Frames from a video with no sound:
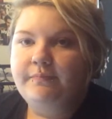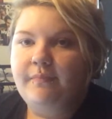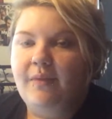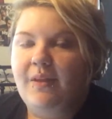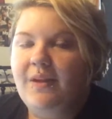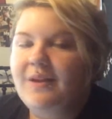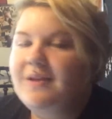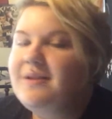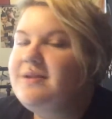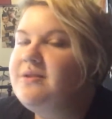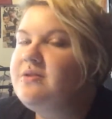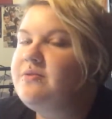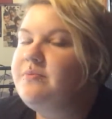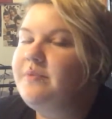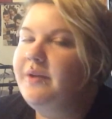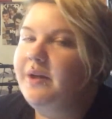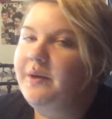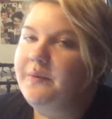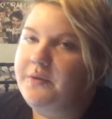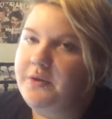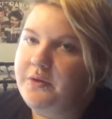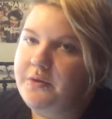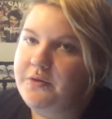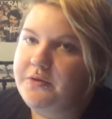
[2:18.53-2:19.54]
this isn't something
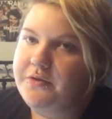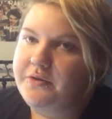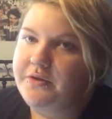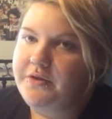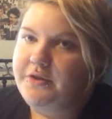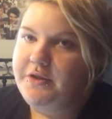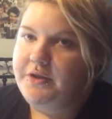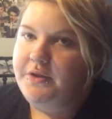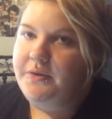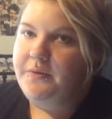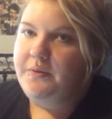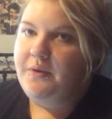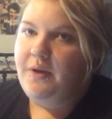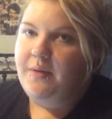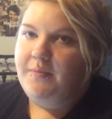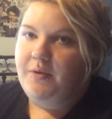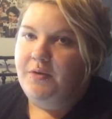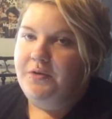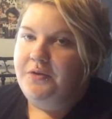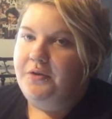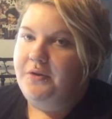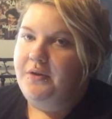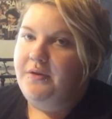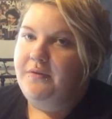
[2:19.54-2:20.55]
I would usually do. I'm
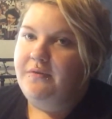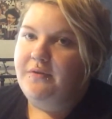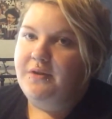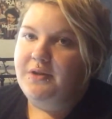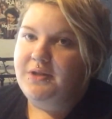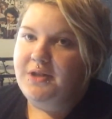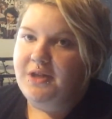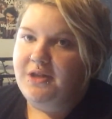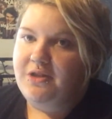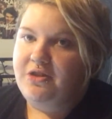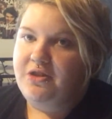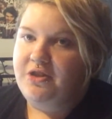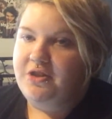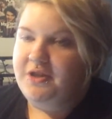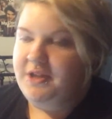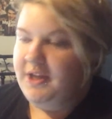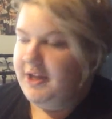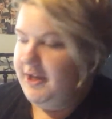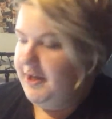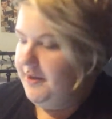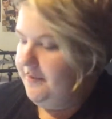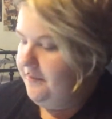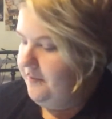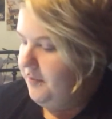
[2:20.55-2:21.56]
not doing it for attention
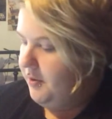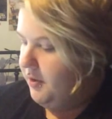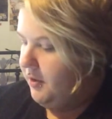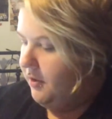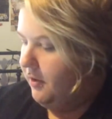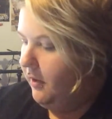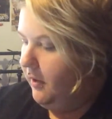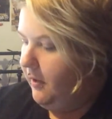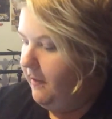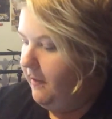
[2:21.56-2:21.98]
seeking, but